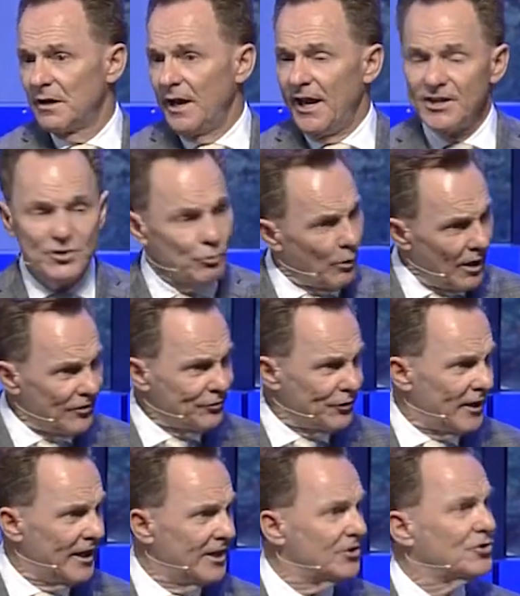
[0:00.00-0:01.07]
It's one
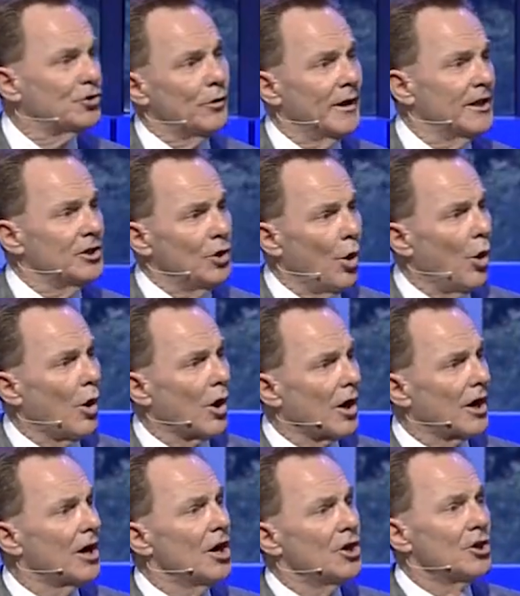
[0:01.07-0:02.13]
thing to
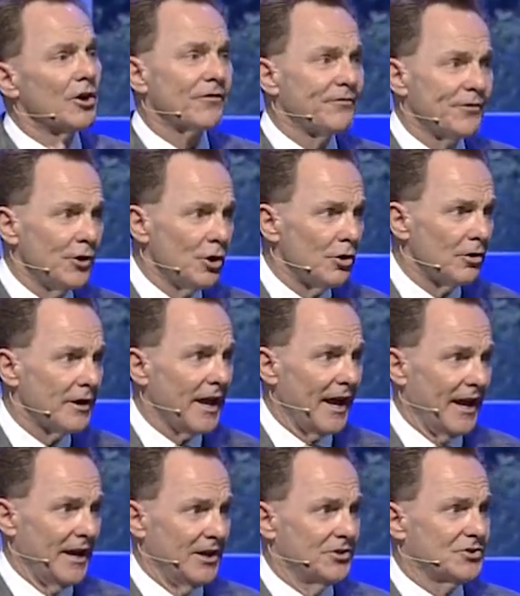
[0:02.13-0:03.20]
ignore your fuel
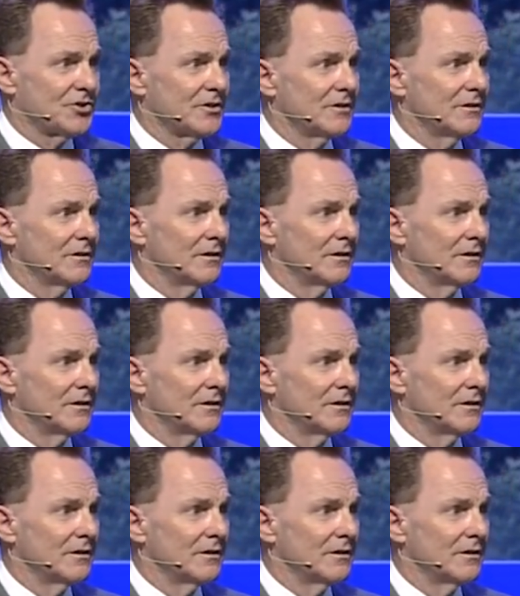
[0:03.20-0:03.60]
gauge